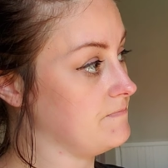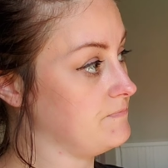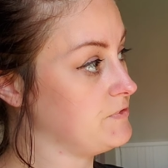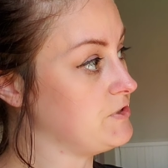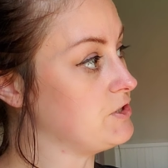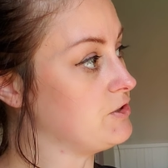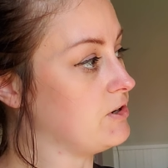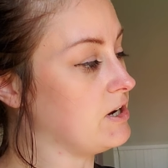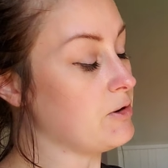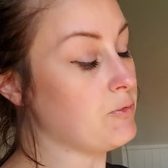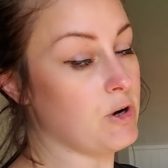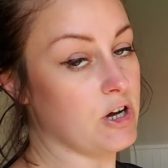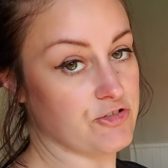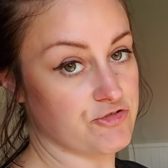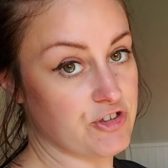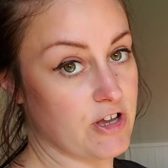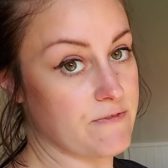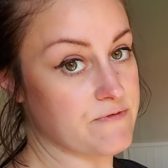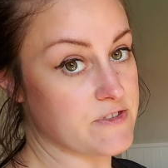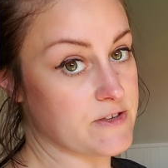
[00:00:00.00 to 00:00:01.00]
you know, I
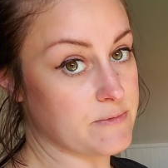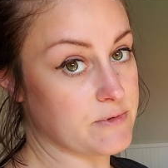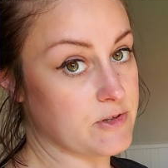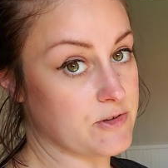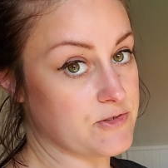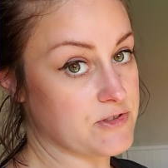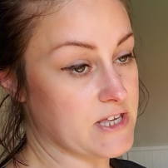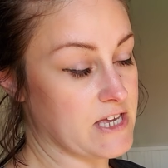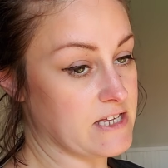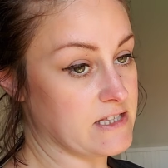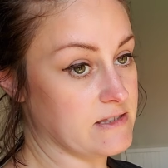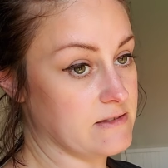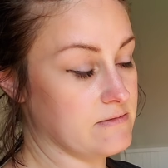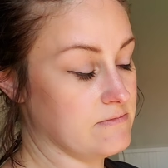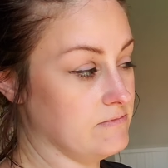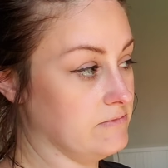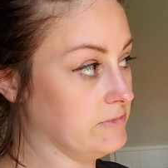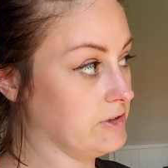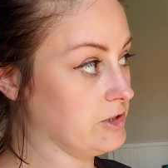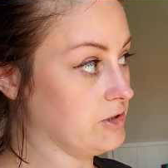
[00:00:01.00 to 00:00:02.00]
washed off some of those like
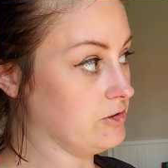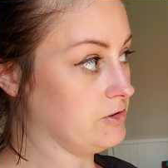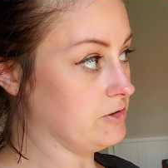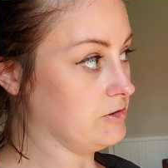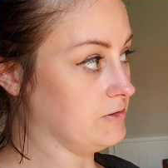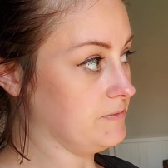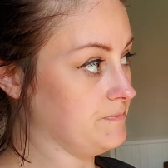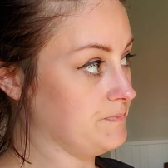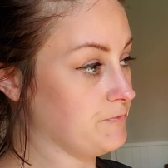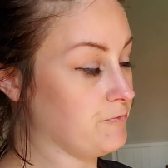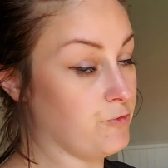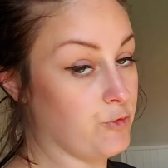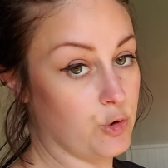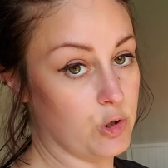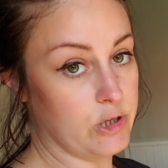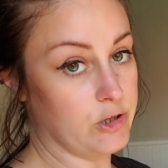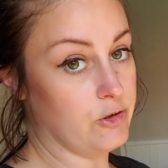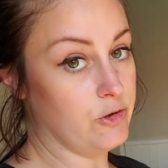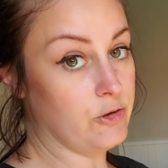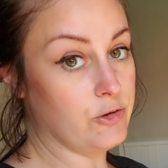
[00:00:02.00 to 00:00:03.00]
little
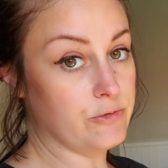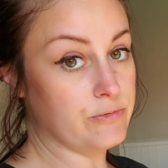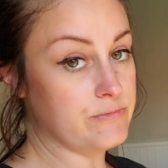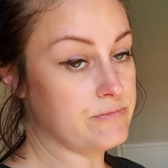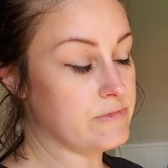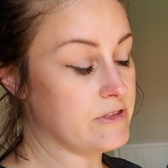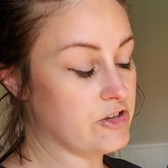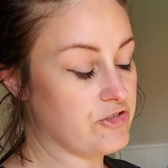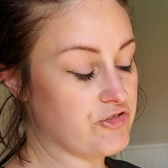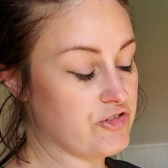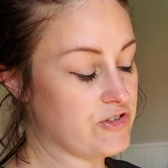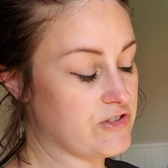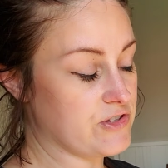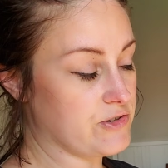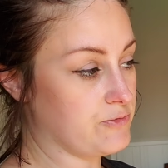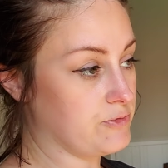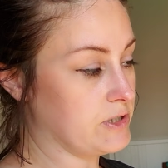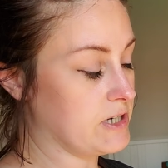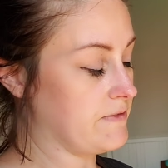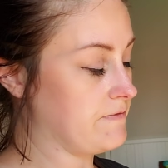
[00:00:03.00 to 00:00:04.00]
foil dishes
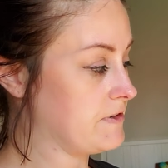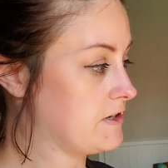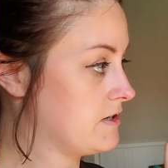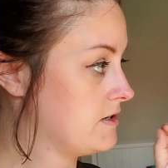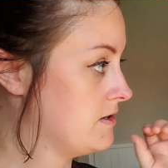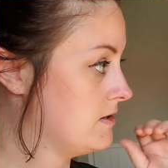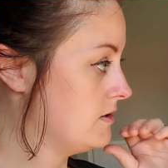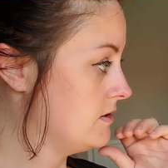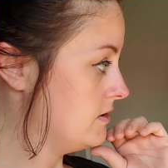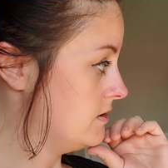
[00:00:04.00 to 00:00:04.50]
or whatever,